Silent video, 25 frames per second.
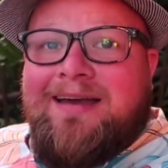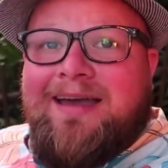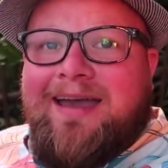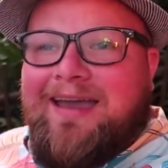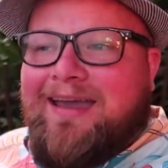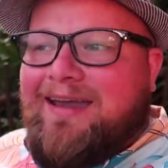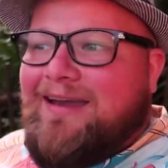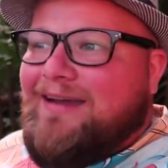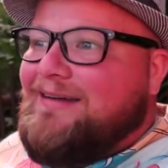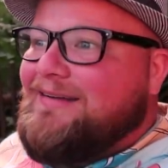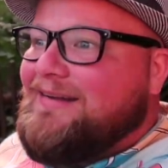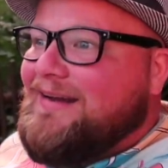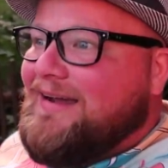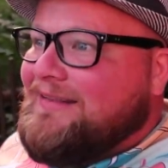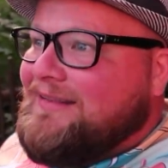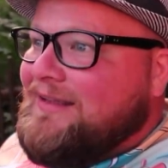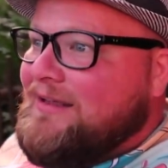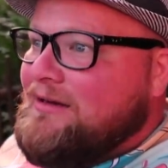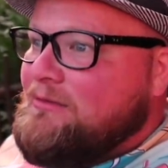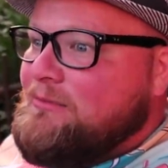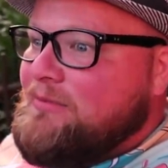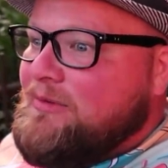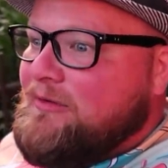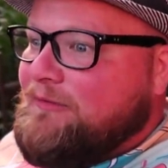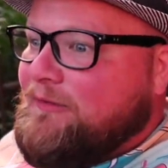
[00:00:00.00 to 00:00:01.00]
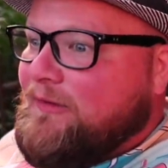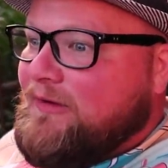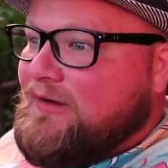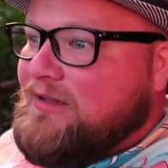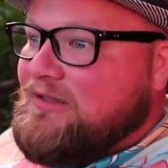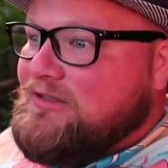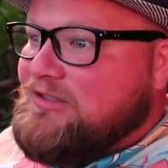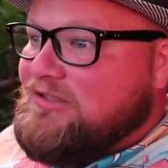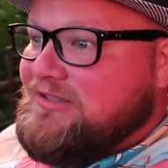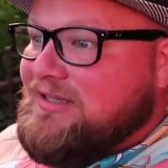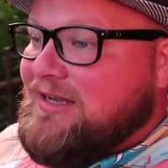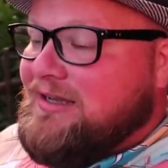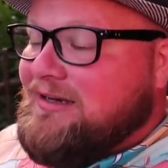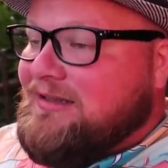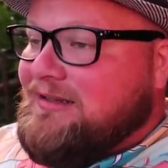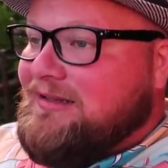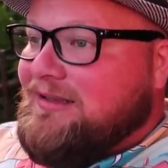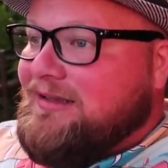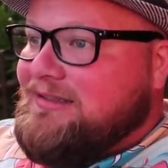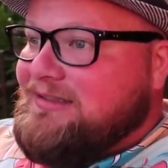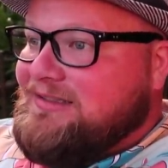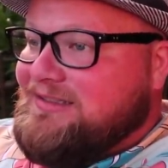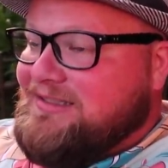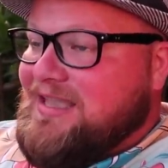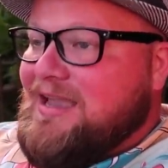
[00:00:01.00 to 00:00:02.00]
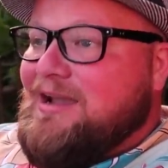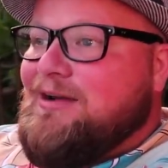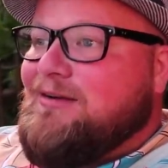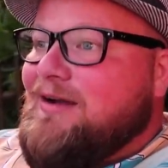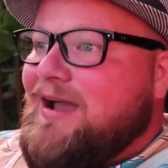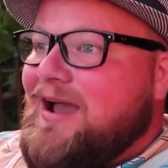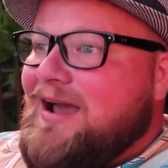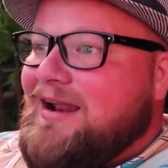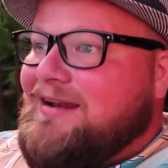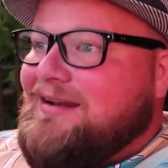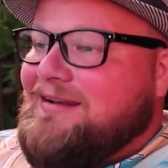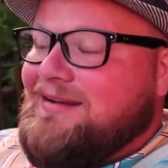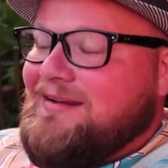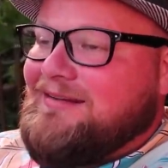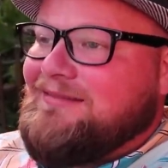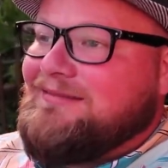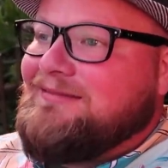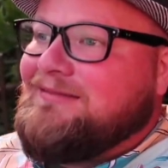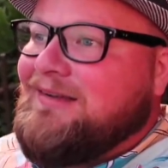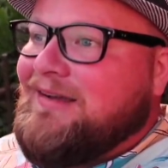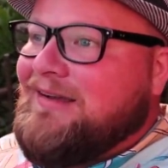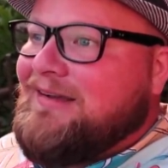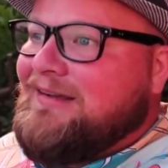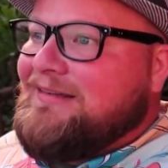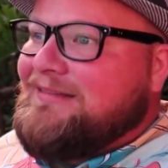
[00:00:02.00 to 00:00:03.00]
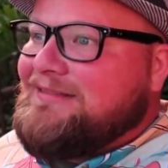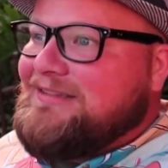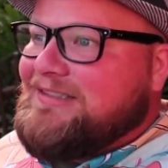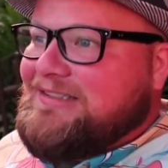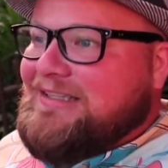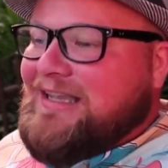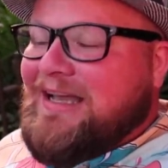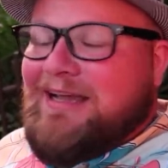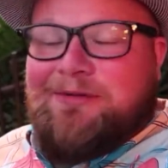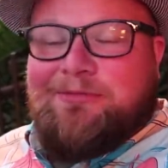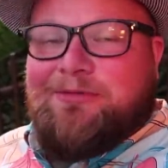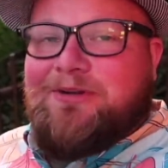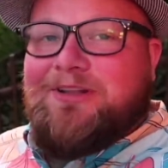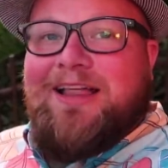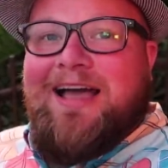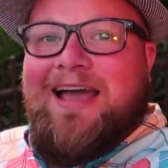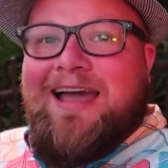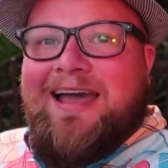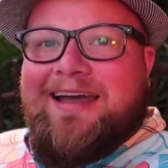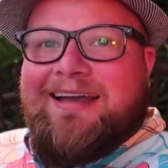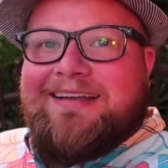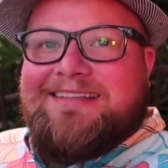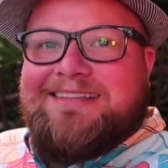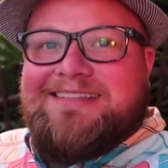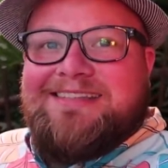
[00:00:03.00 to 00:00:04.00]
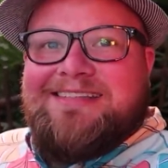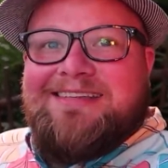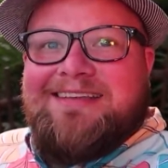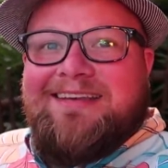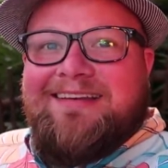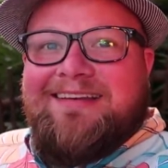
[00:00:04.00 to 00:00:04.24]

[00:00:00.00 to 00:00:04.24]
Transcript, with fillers: And I thought it'd be fun to just kind of like stare at it and just kind of relax.